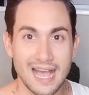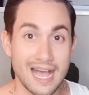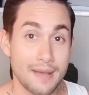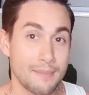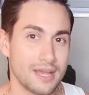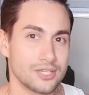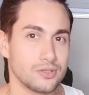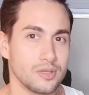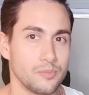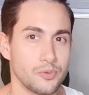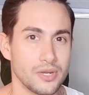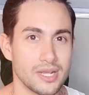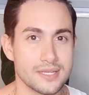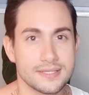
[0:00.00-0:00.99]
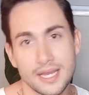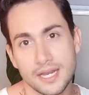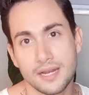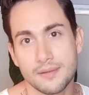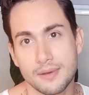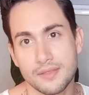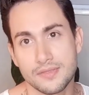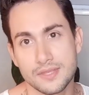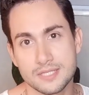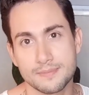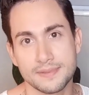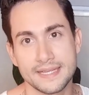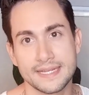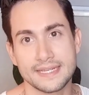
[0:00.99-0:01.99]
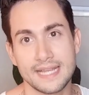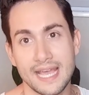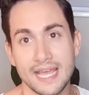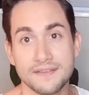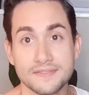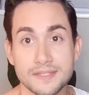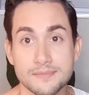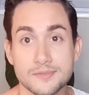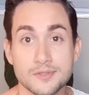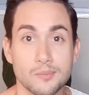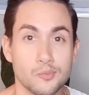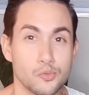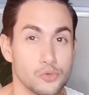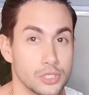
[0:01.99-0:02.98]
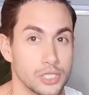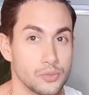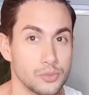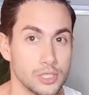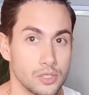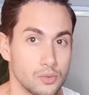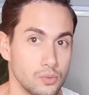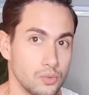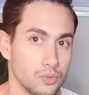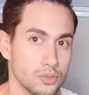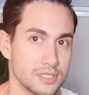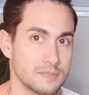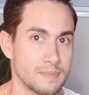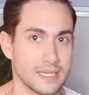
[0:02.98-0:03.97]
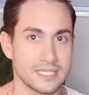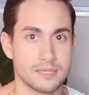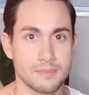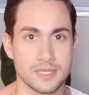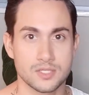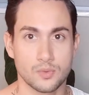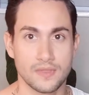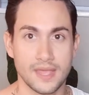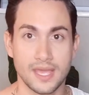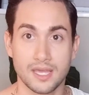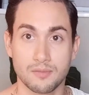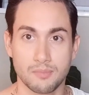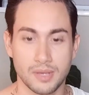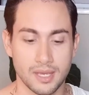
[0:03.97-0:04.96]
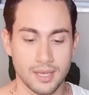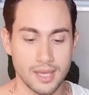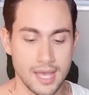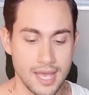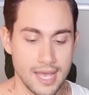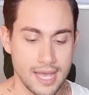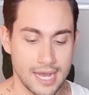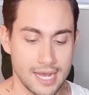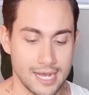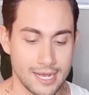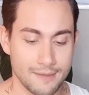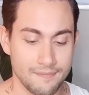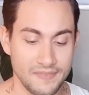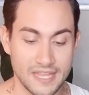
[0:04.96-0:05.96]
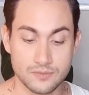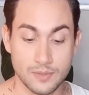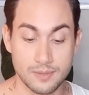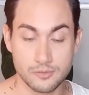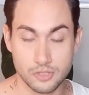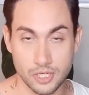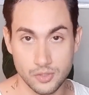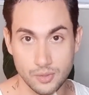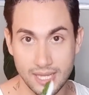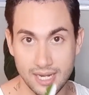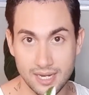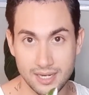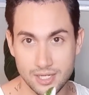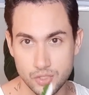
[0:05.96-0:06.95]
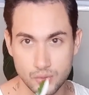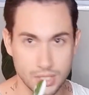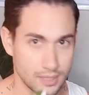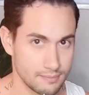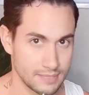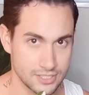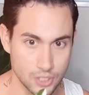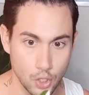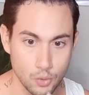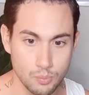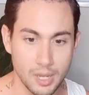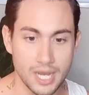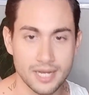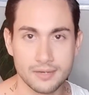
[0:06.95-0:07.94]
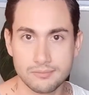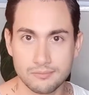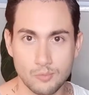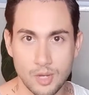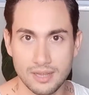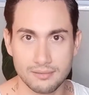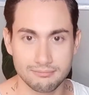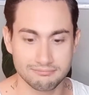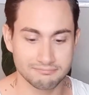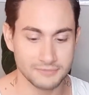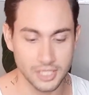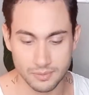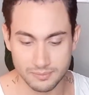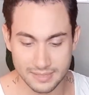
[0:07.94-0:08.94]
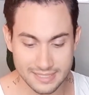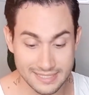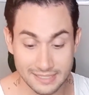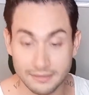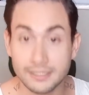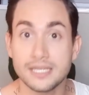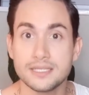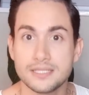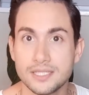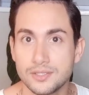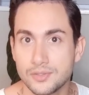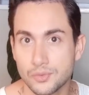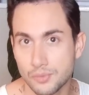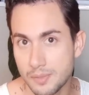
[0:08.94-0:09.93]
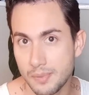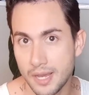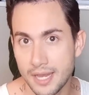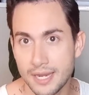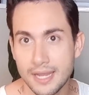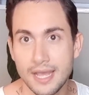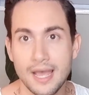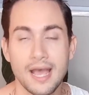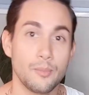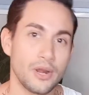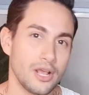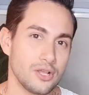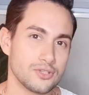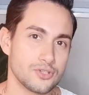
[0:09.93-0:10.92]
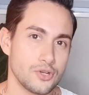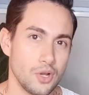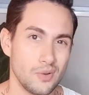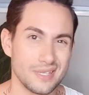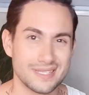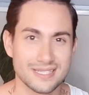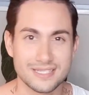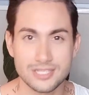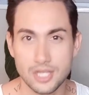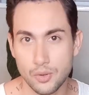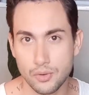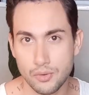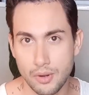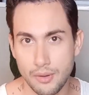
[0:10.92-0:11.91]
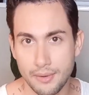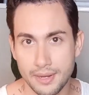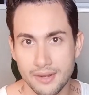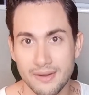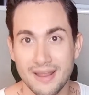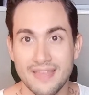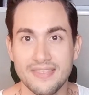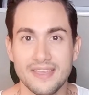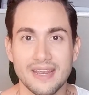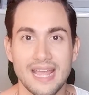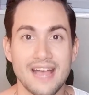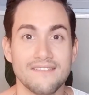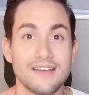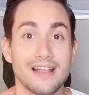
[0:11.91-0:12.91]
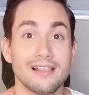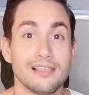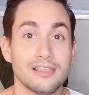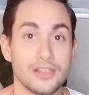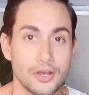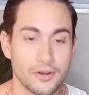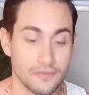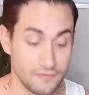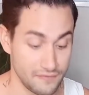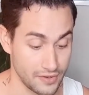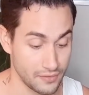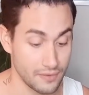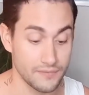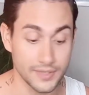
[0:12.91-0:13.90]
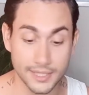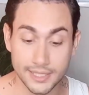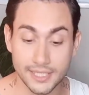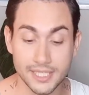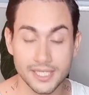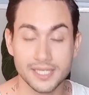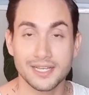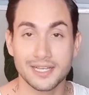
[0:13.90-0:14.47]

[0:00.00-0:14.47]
I'm actually pretty excited about this plant. I have seen some really, really cool specimens when they get big. That's why I'm trying to get it into its own pot while, you know, still easy to repot. But I also know it's a slow grower and they have a lot of variability